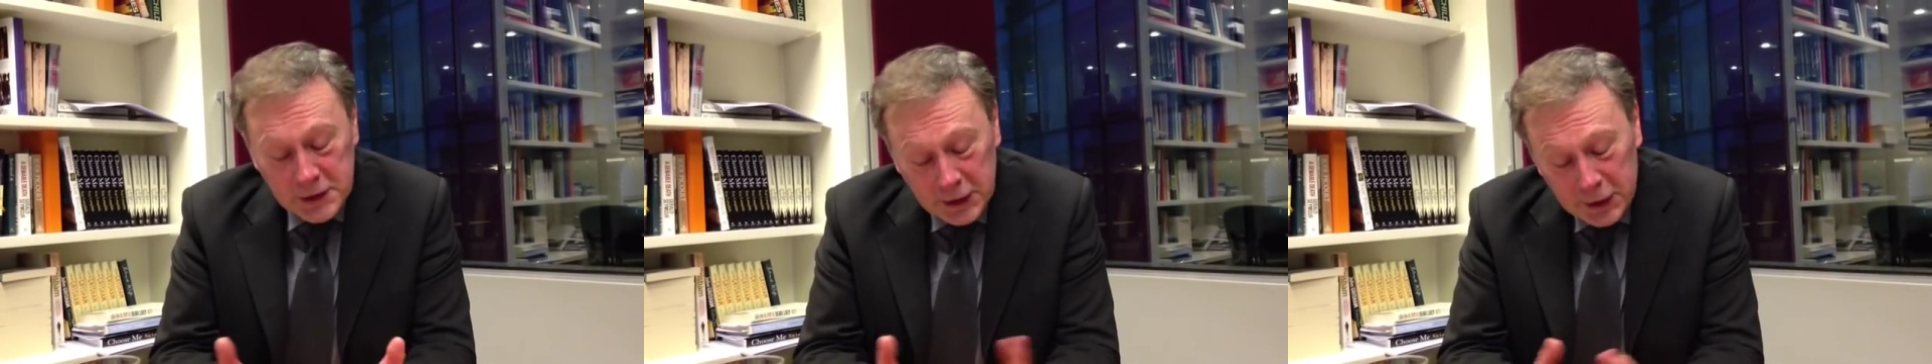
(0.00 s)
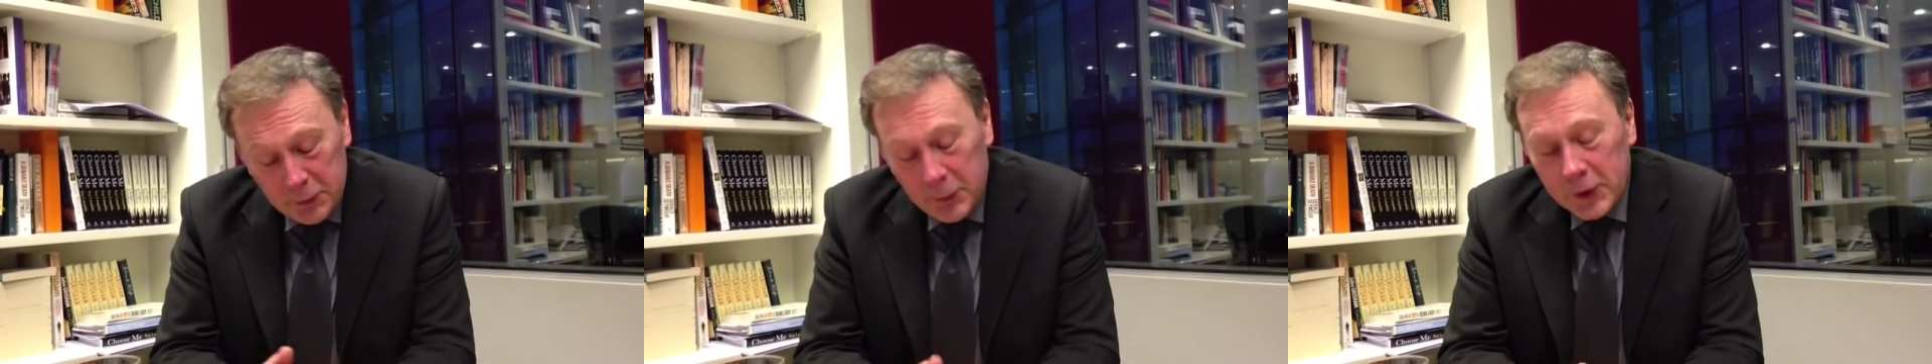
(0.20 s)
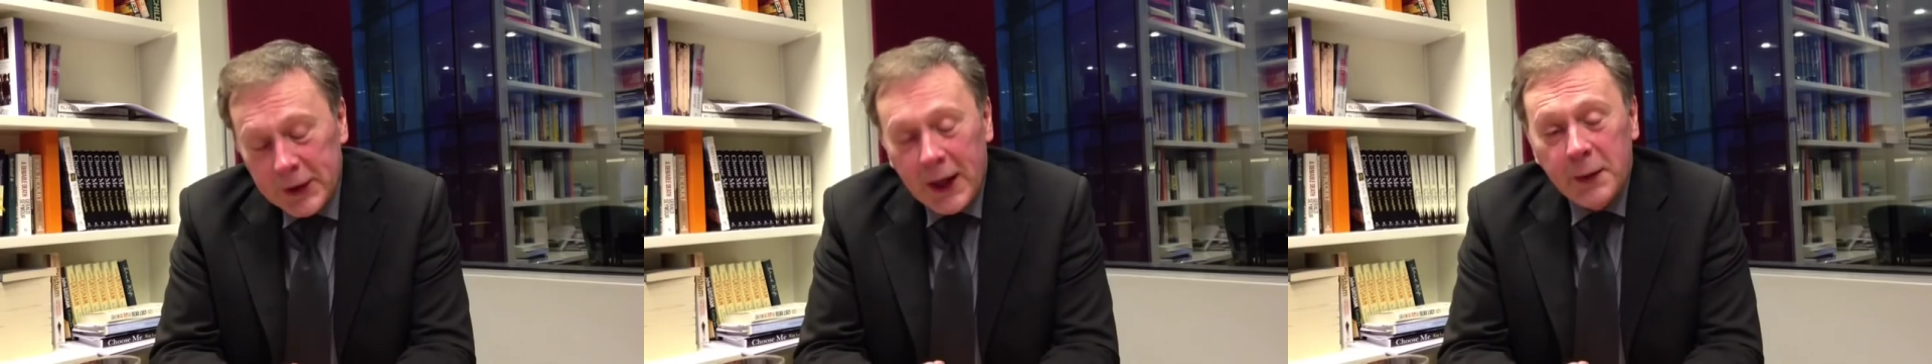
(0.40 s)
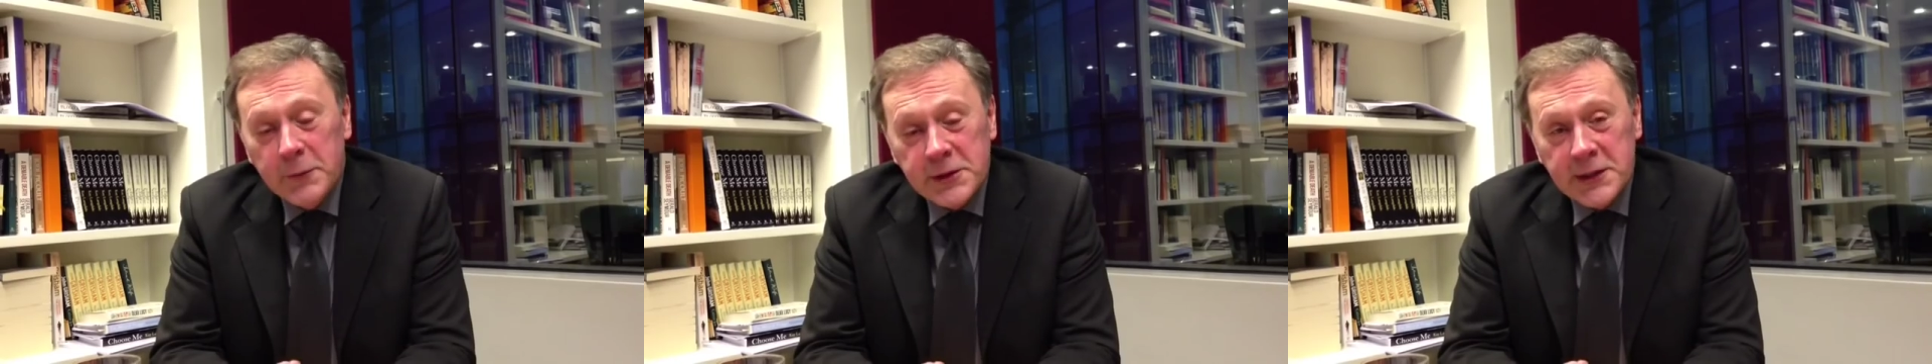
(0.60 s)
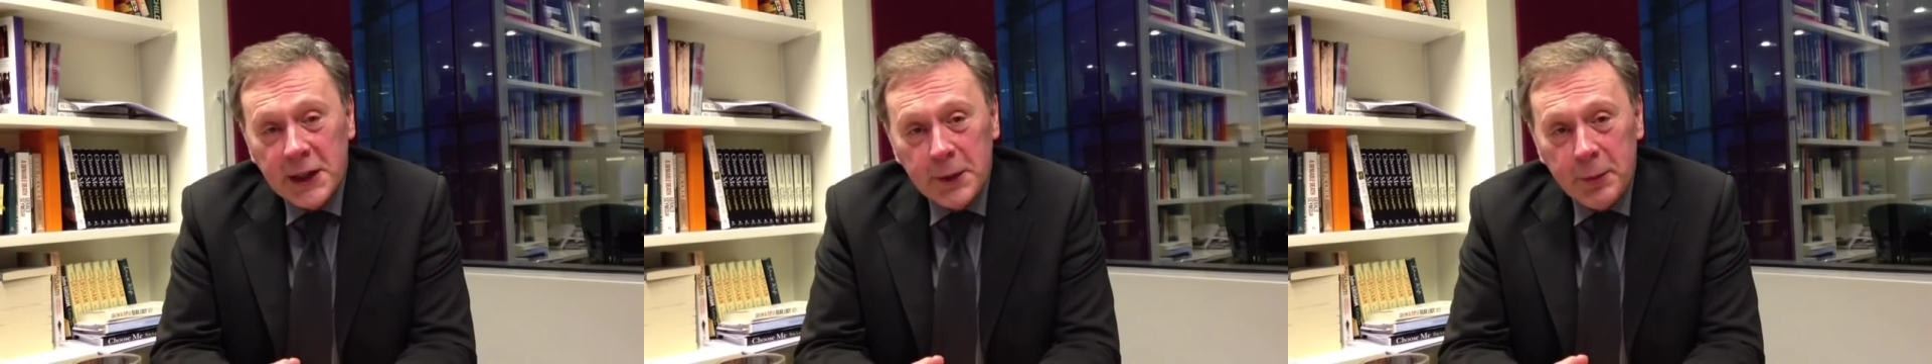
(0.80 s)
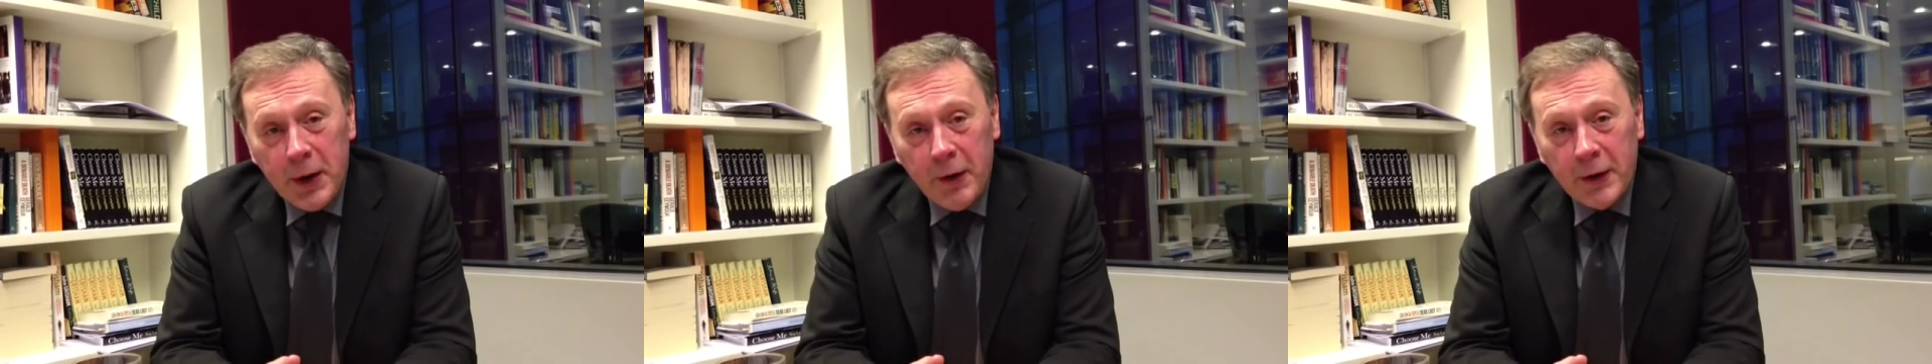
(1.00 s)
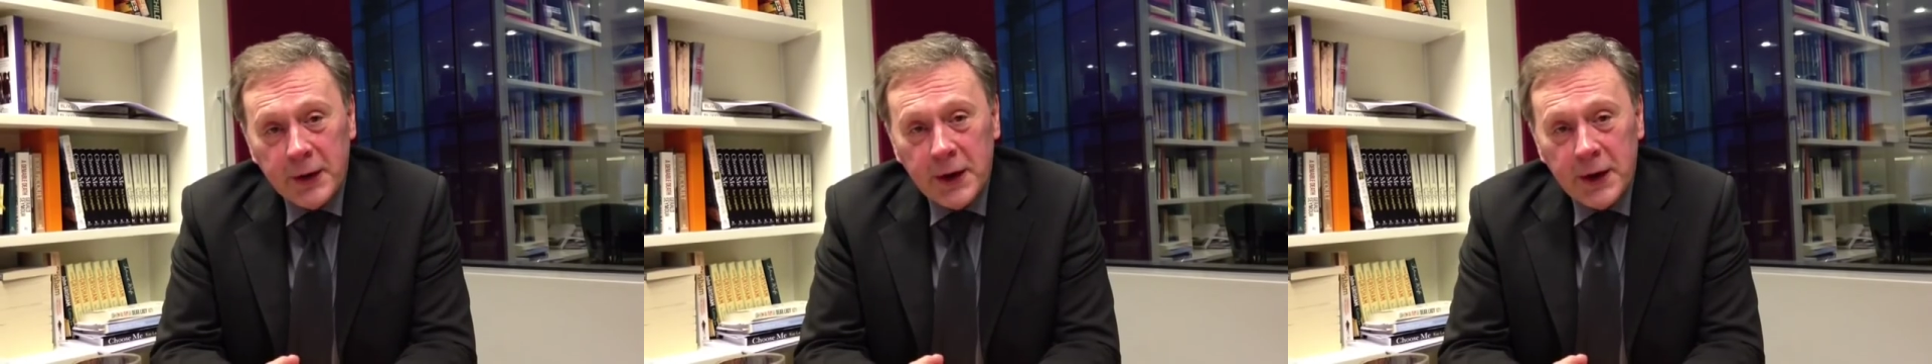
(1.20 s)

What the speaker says: a lot more names still appearing.